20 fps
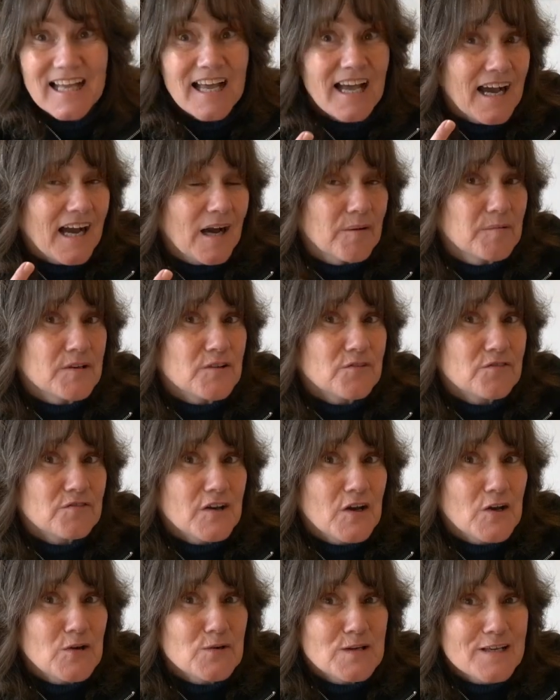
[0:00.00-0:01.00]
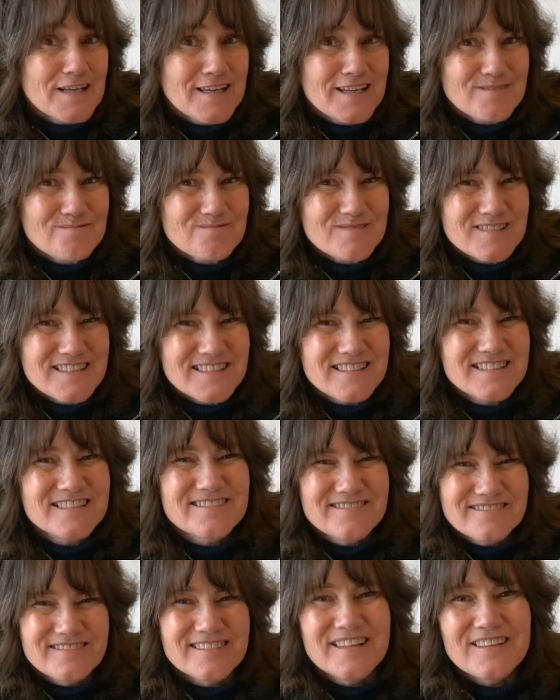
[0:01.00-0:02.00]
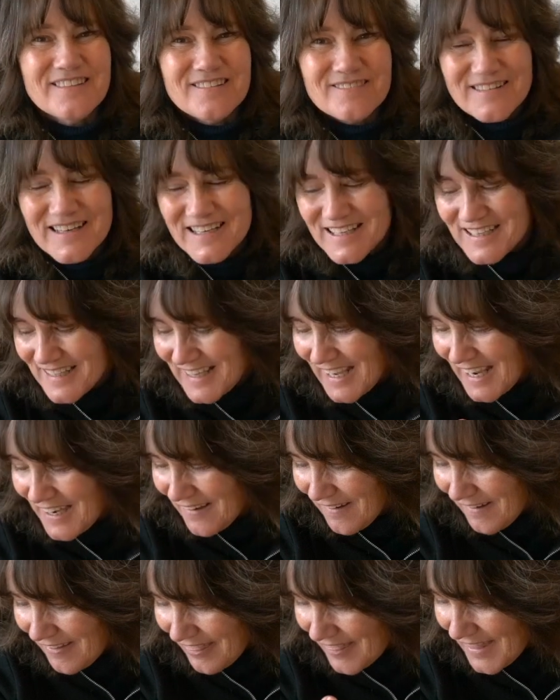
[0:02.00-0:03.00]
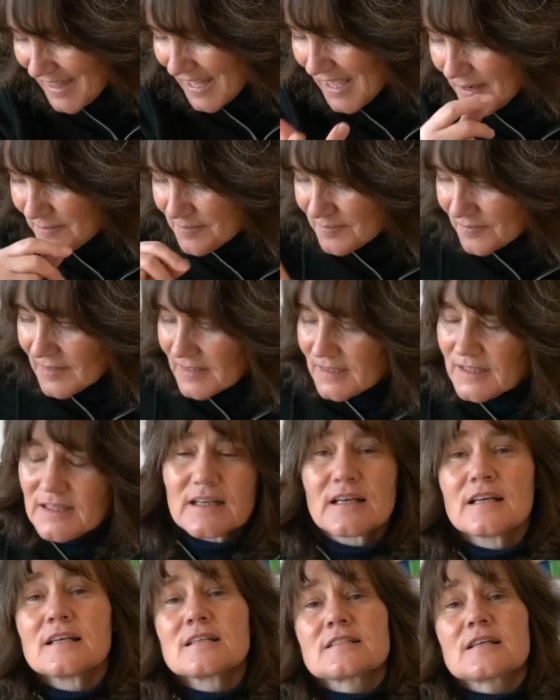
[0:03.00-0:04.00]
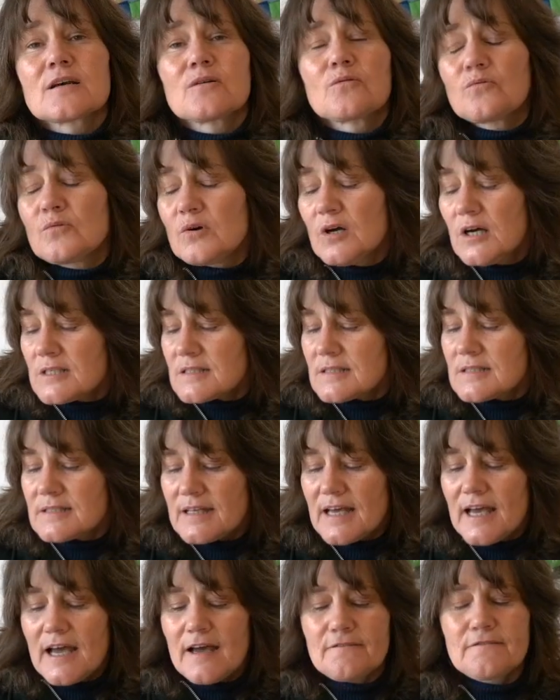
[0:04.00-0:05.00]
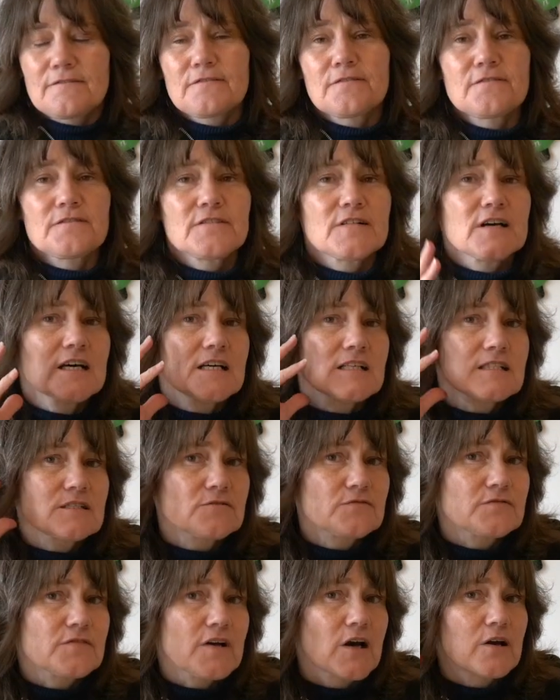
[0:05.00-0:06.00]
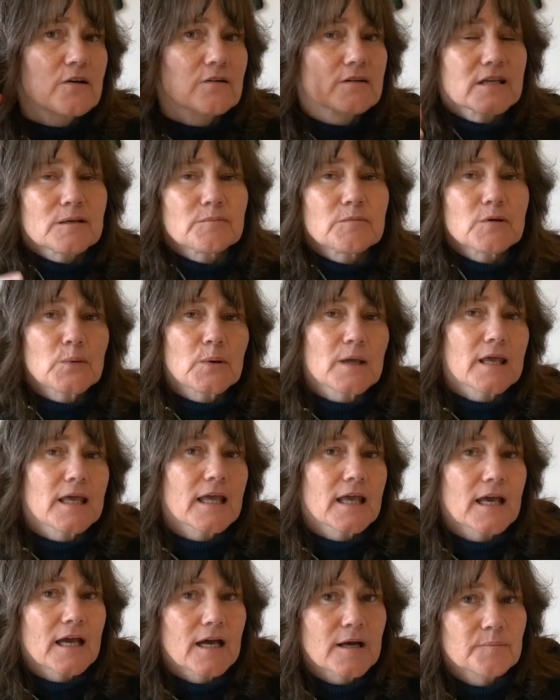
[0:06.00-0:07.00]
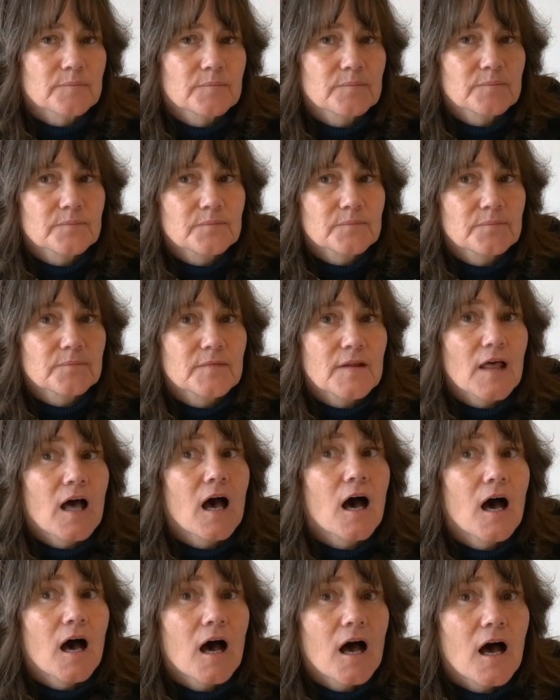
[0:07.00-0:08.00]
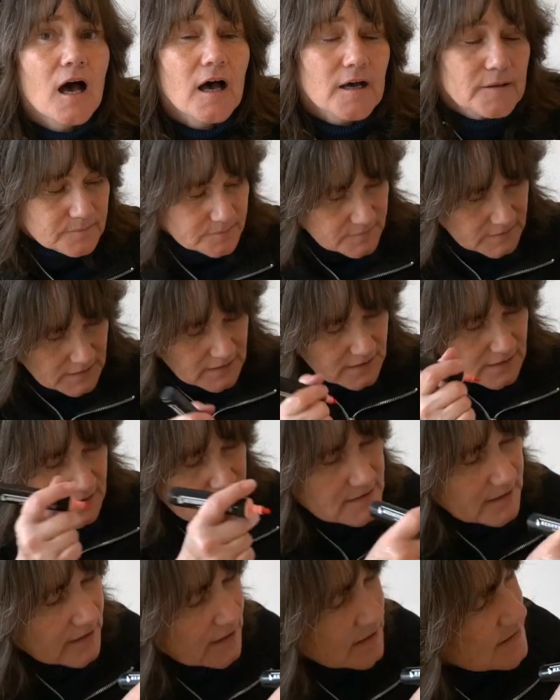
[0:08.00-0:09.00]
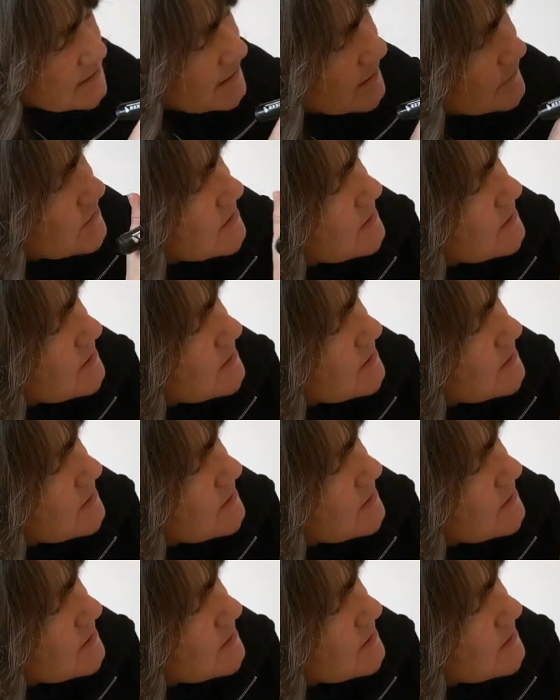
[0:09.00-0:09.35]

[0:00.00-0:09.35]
How many phonemes? Three again, aren't there? So what's that first phoneme you hear? So I'm going to leave a